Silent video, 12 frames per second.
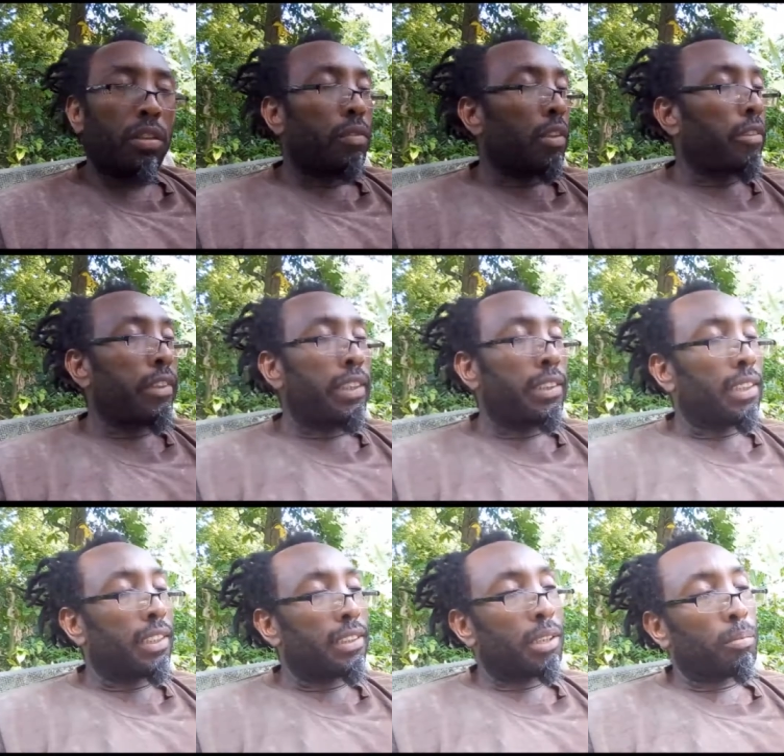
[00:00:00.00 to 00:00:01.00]
very easy
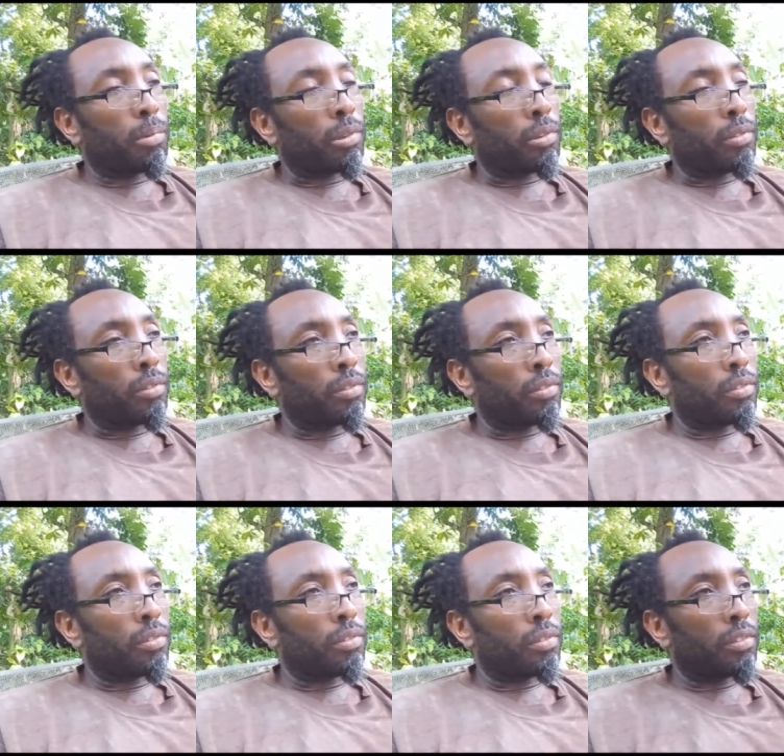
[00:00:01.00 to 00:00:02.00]
and simple.
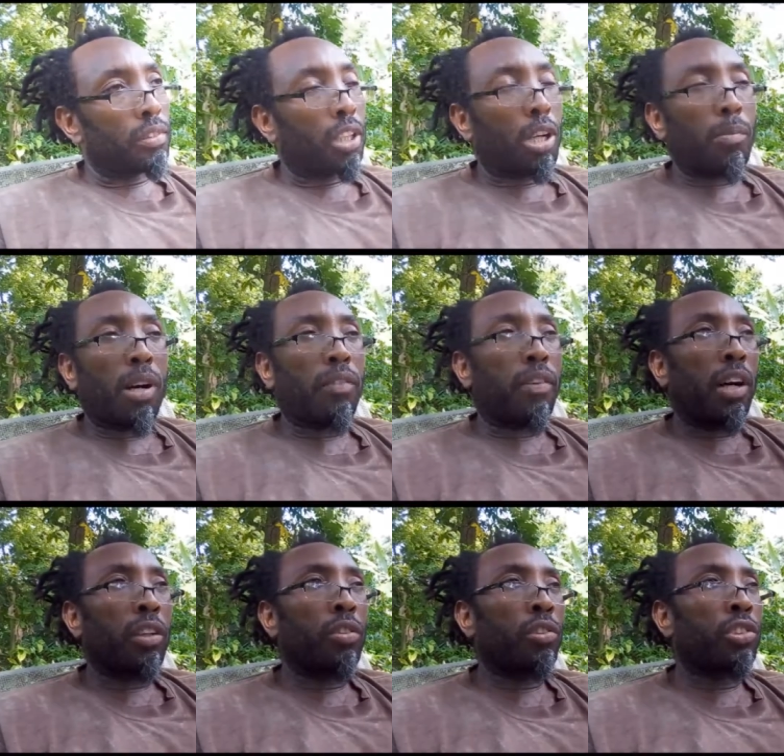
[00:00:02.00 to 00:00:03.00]
You come off
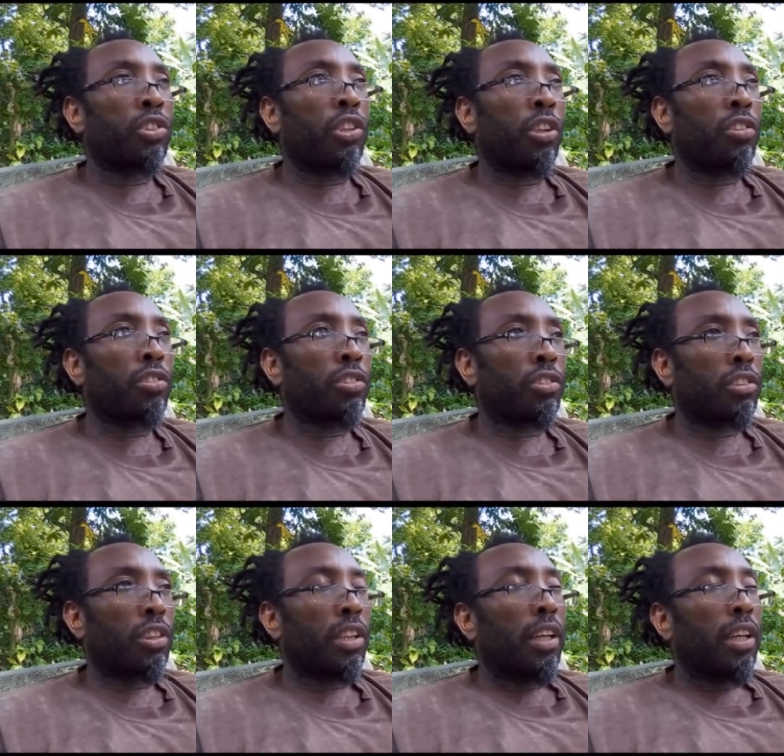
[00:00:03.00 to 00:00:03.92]
all those junks.